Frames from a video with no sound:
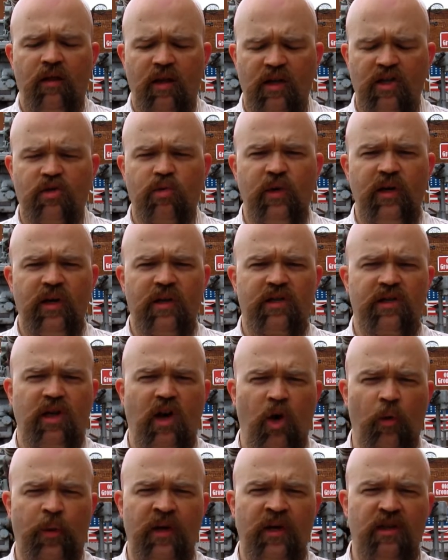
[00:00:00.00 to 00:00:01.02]
This week's
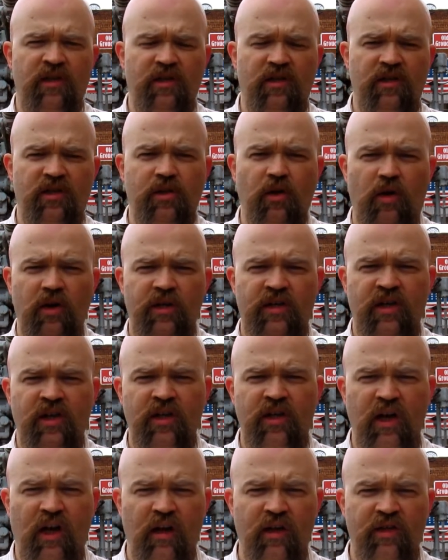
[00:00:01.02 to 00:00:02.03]
open source
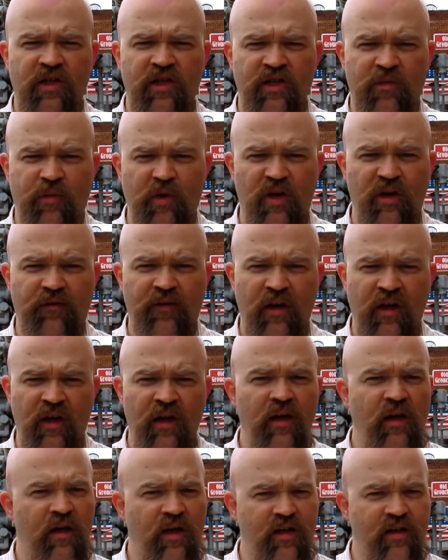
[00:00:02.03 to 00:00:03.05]
intelligence
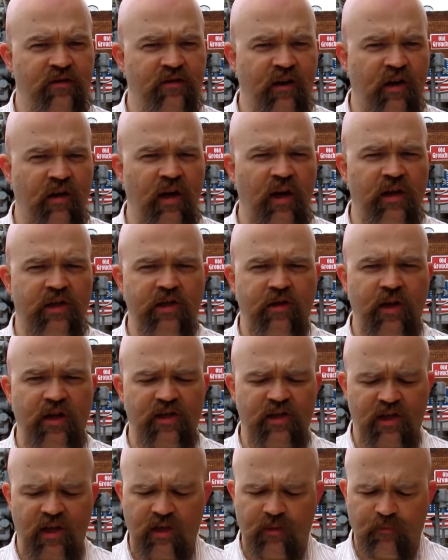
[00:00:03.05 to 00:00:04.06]
briefing is very
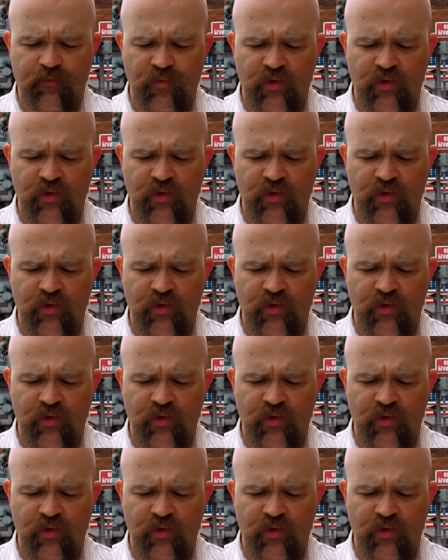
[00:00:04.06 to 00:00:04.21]
interesting.